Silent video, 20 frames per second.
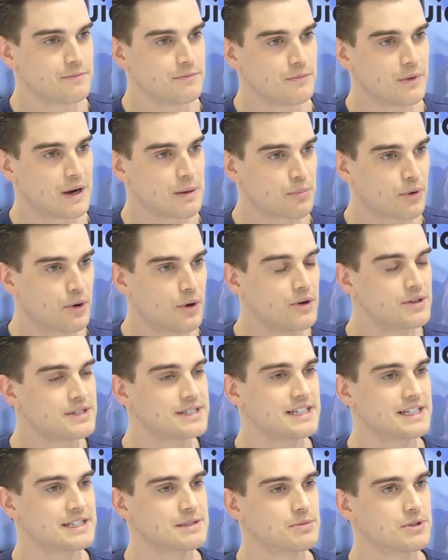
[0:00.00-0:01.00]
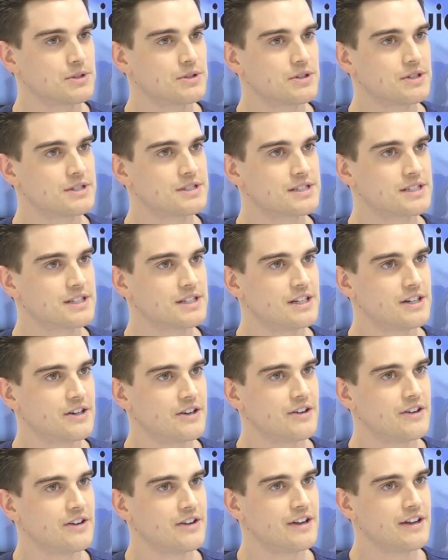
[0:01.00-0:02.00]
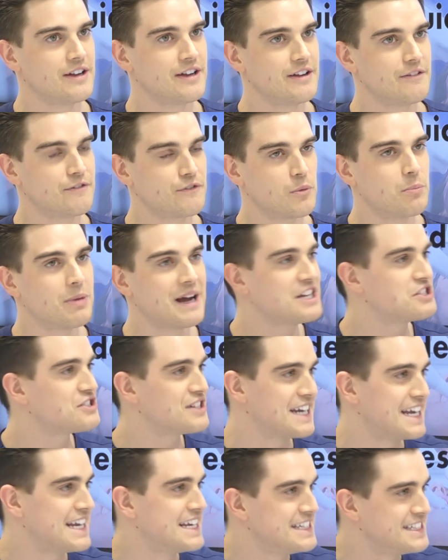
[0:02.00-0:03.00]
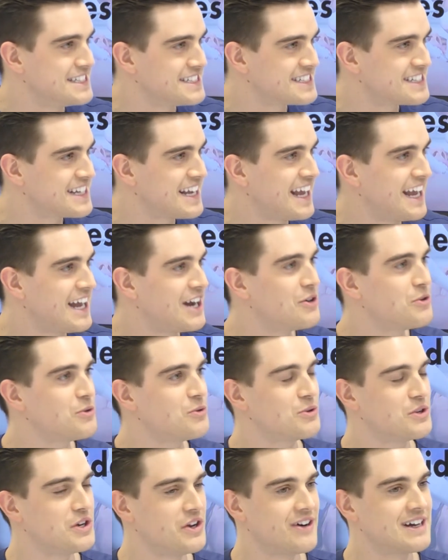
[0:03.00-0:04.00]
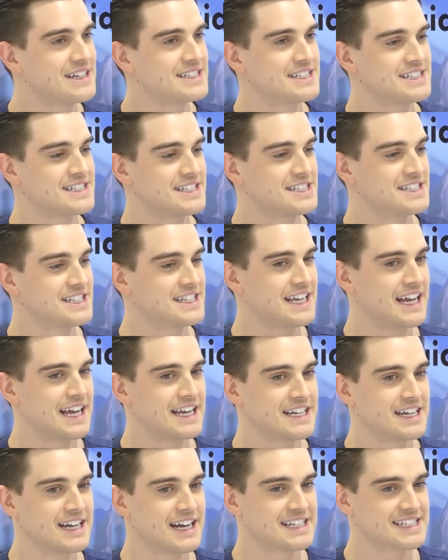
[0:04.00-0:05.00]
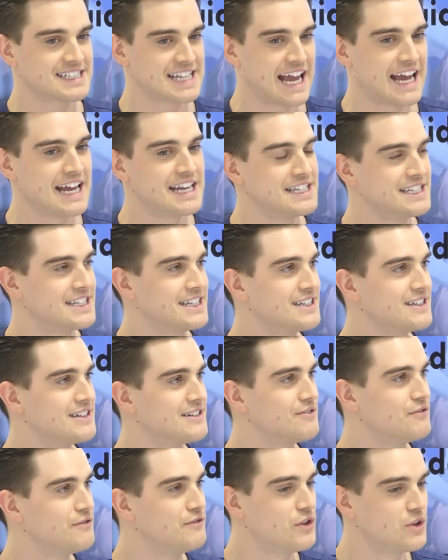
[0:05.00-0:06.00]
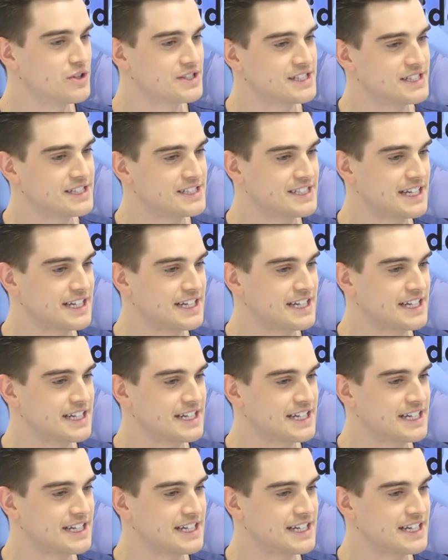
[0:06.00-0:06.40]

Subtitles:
process, because, for patient ease, how nice is it to get a scan versus an